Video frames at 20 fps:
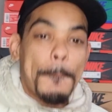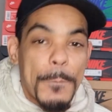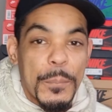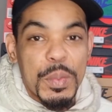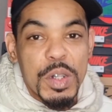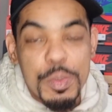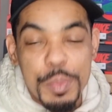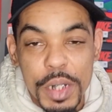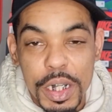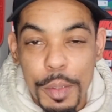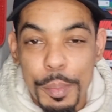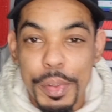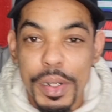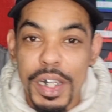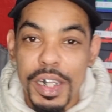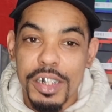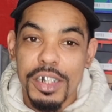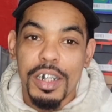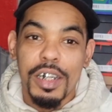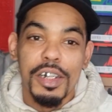It's been a
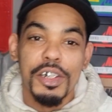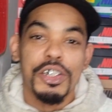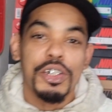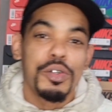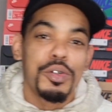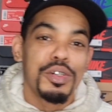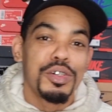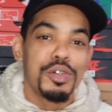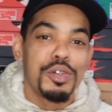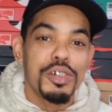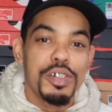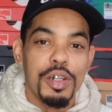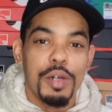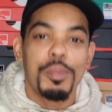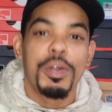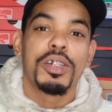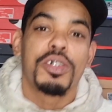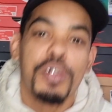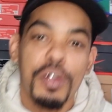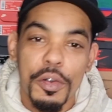pleasure showing you lot
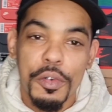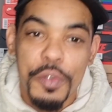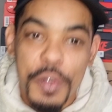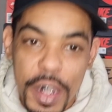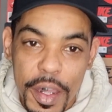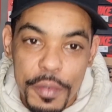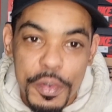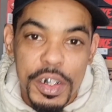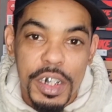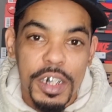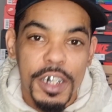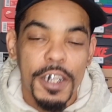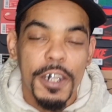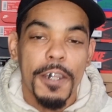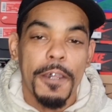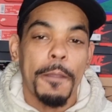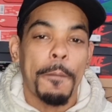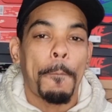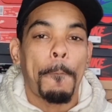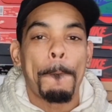my top 5 of the
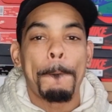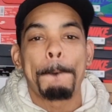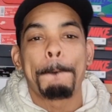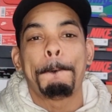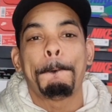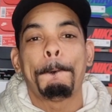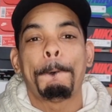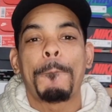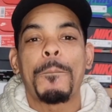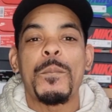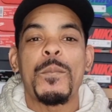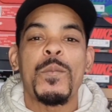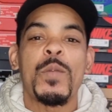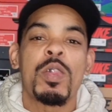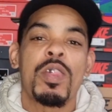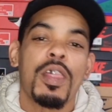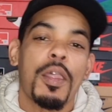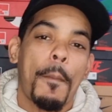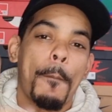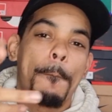year.
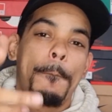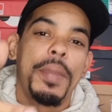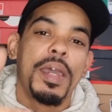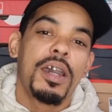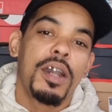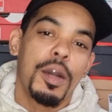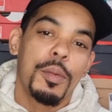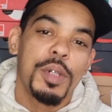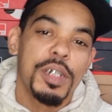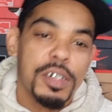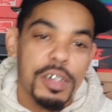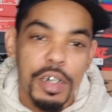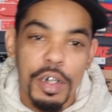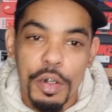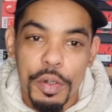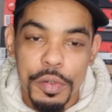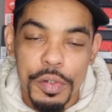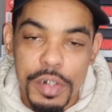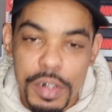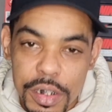Big up
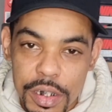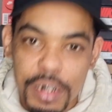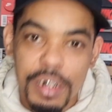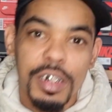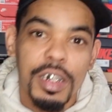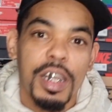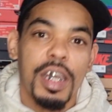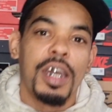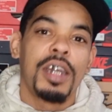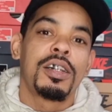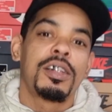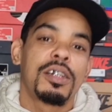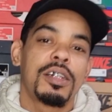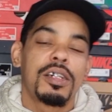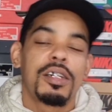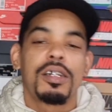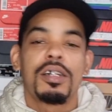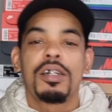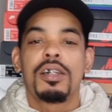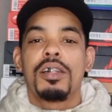yourselves, and
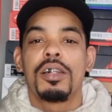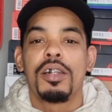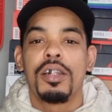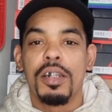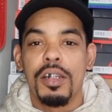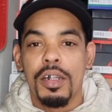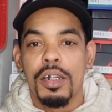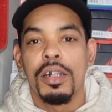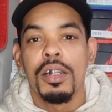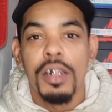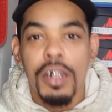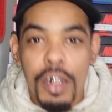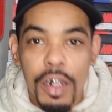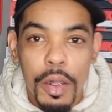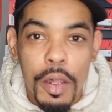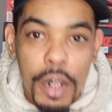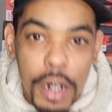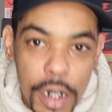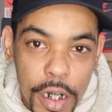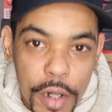
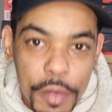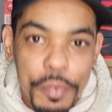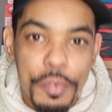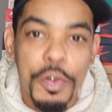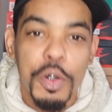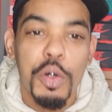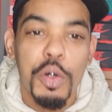love for